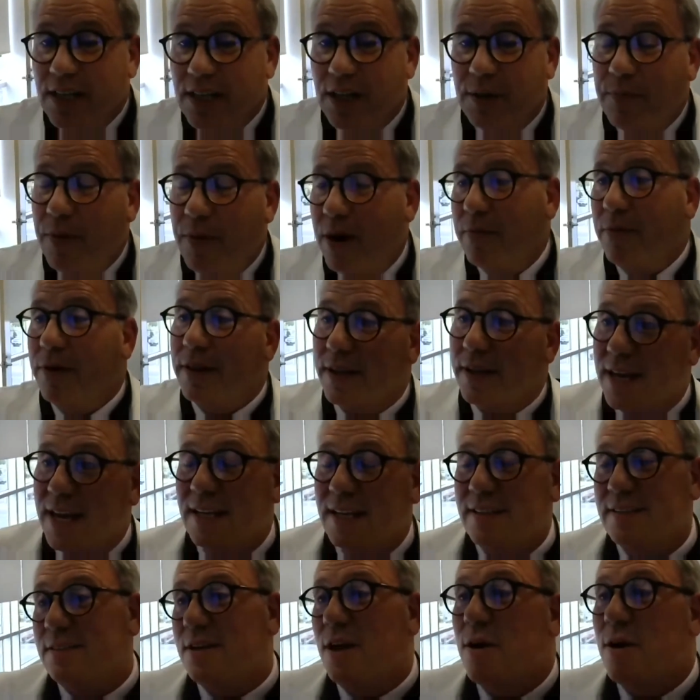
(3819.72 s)
to the point where the
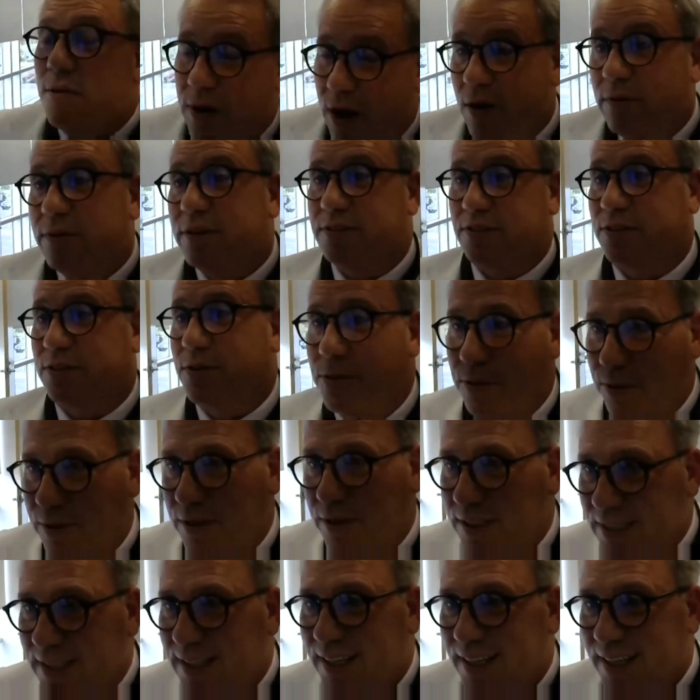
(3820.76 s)
kids don't go to school.